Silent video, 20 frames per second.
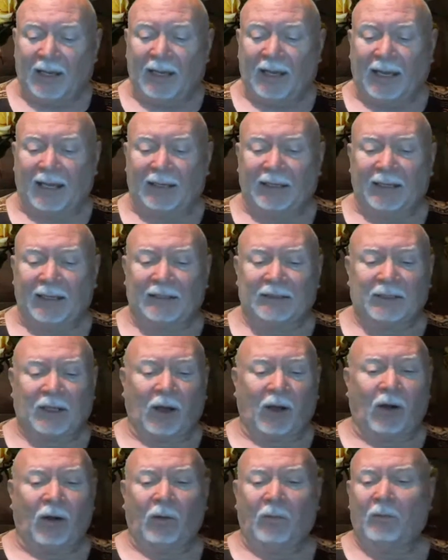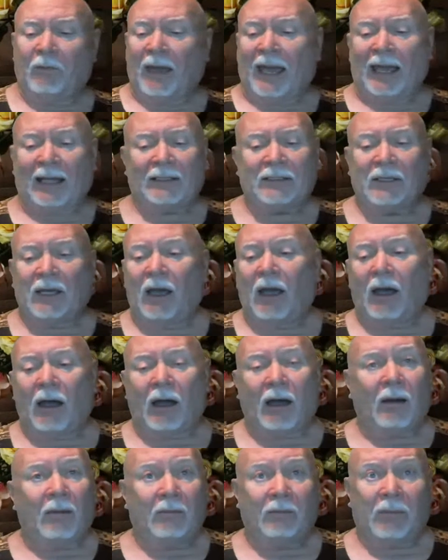And it's all backed
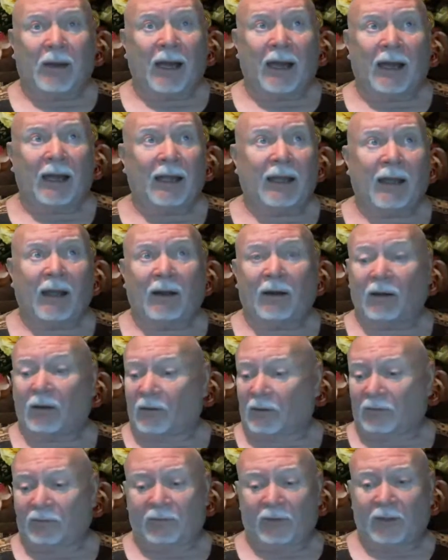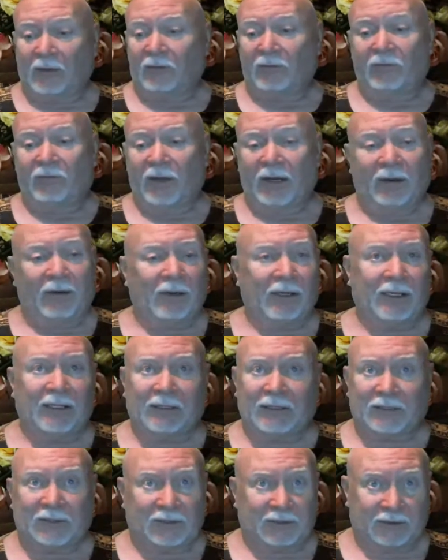up by our
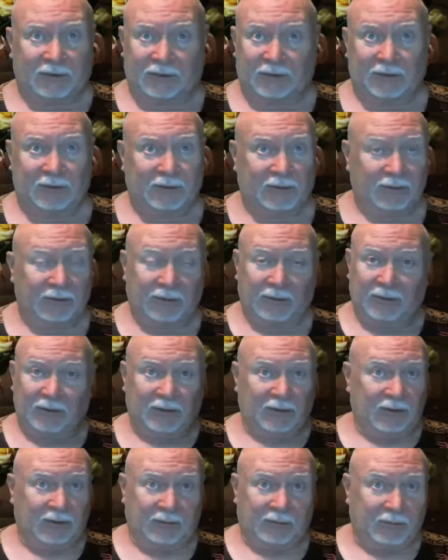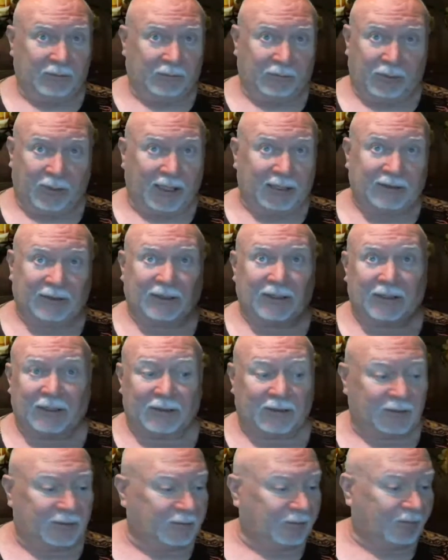fearless
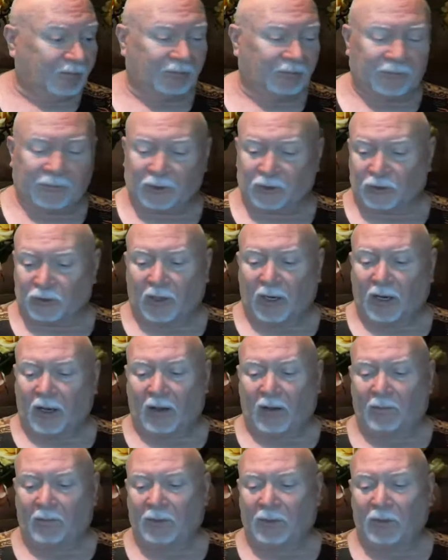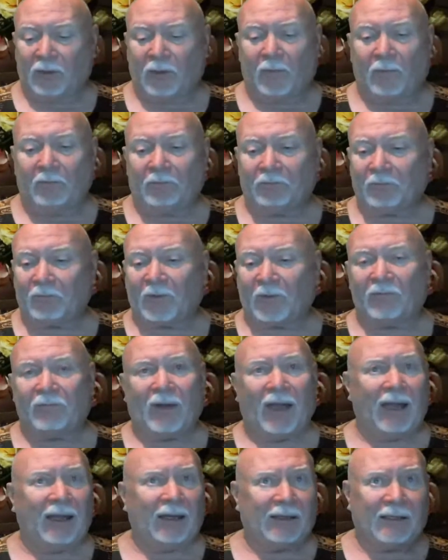president, Trump, who
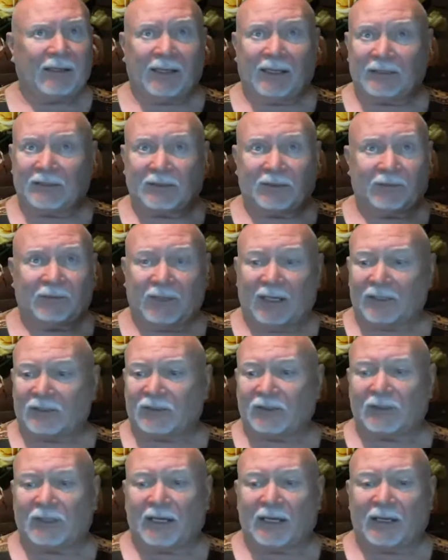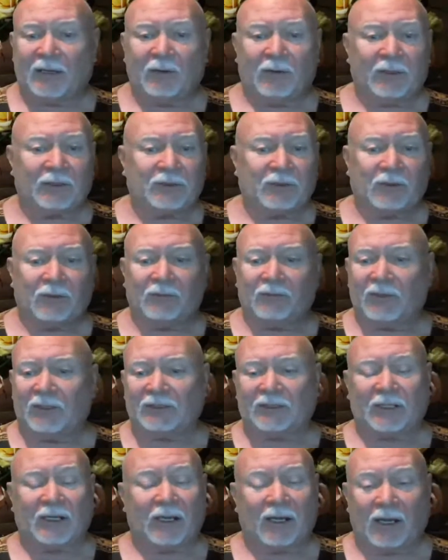finally, as of yesterday, going to
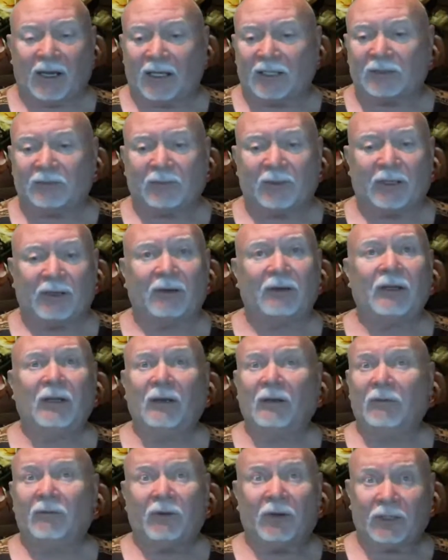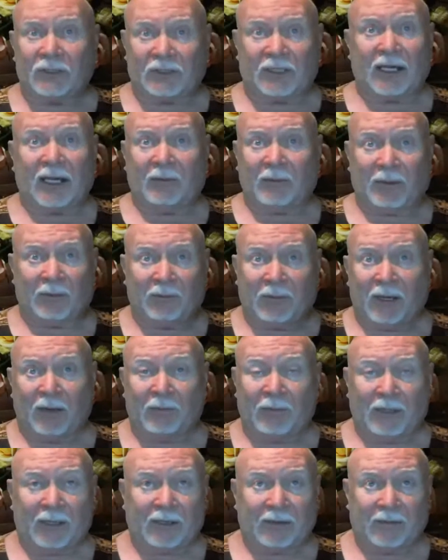visit a hospital, first time in
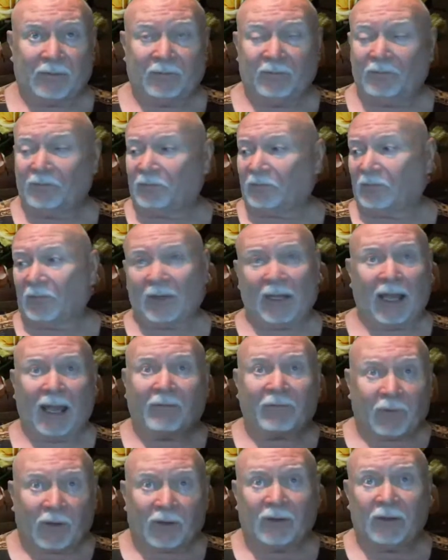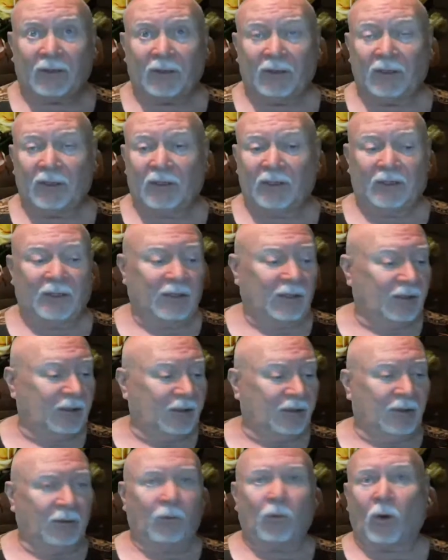public ever,
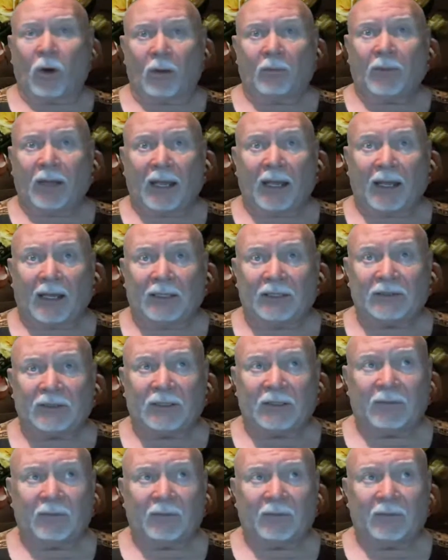wore a mask.